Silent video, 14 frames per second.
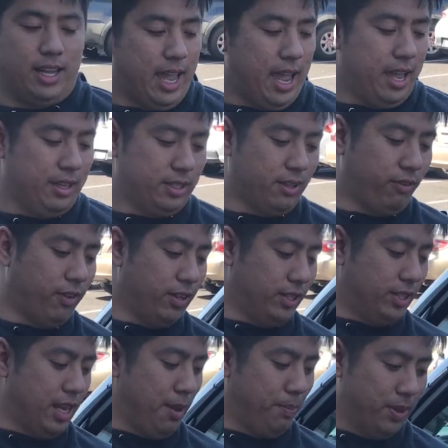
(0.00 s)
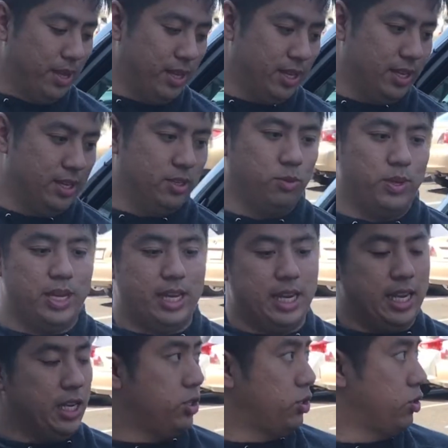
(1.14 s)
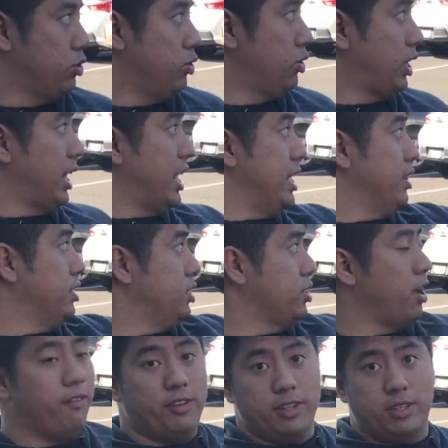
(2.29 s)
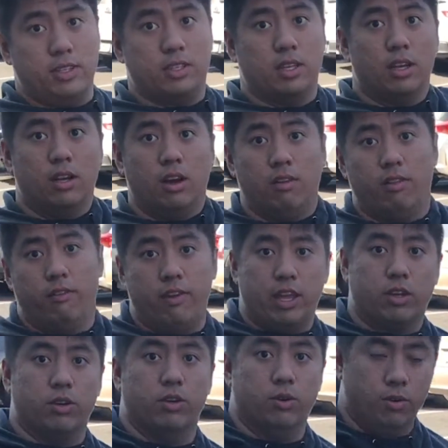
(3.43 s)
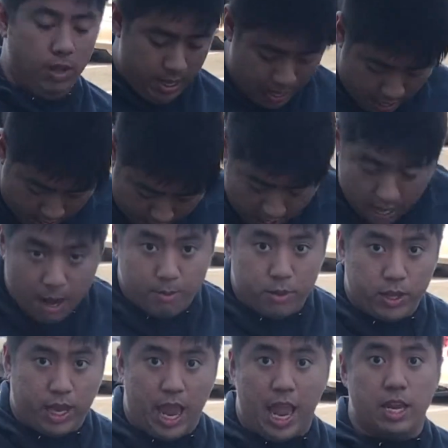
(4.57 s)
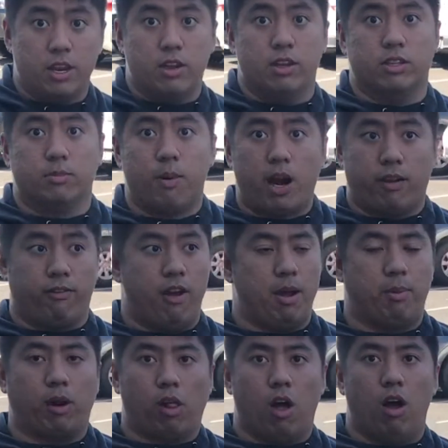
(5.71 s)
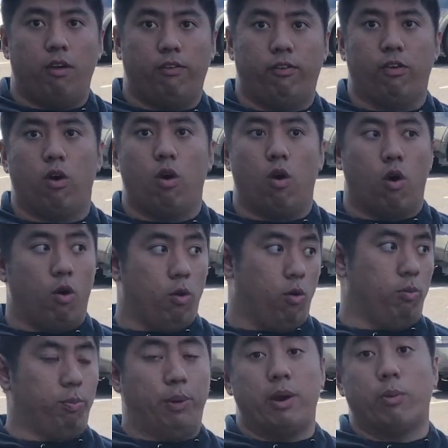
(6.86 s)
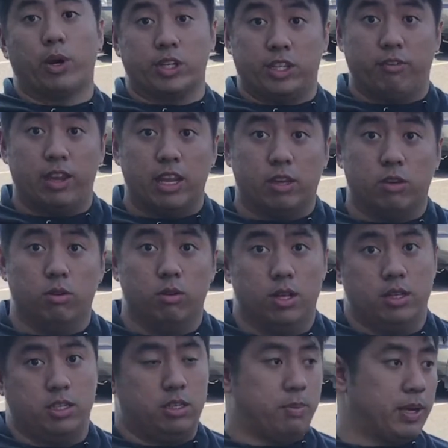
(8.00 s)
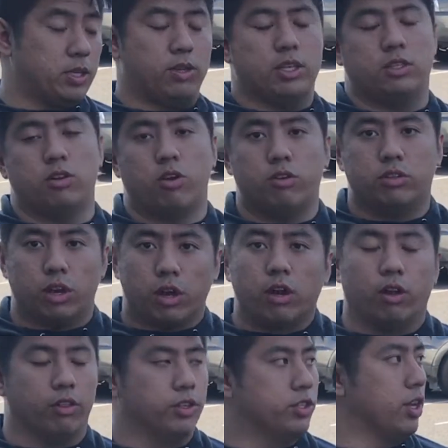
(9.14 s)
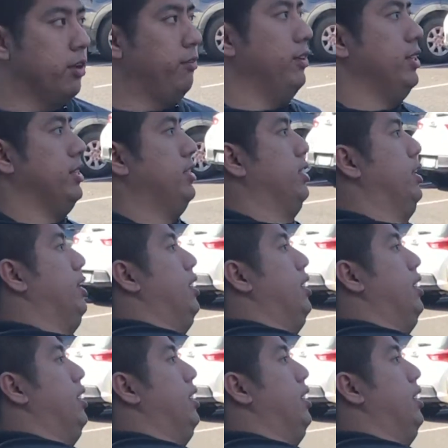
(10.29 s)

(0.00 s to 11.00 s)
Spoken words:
Okay, so first step is we need to clean the surface of the vehicle. You can use a microfiber cloth or pre-wash the vehicle. Just make sure there's no dirt on the surface.